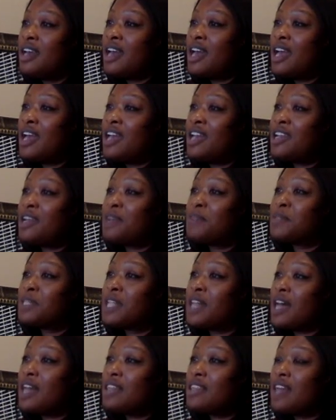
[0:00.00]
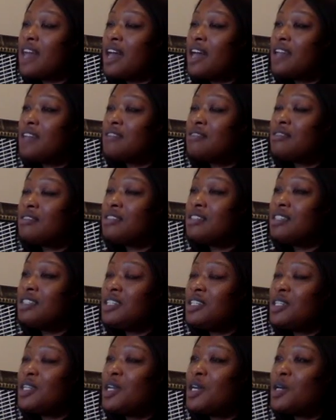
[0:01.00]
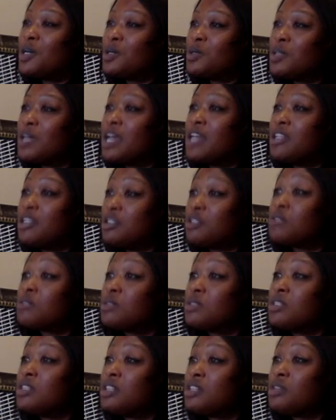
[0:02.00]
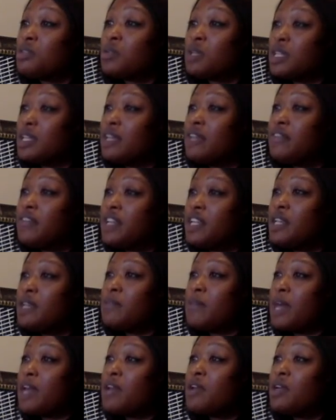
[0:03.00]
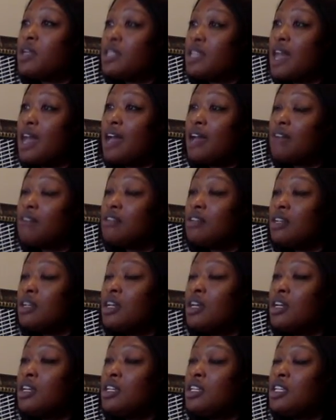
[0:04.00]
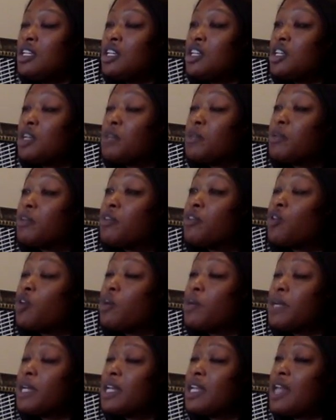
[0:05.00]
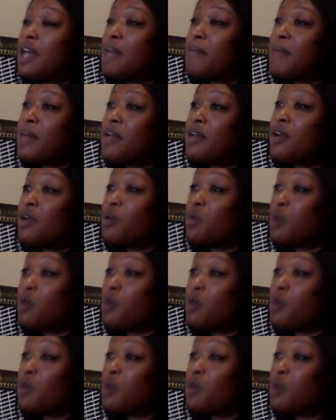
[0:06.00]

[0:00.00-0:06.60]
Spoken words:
And I'm glad that that you're really feeling better and that you're performing a lot better at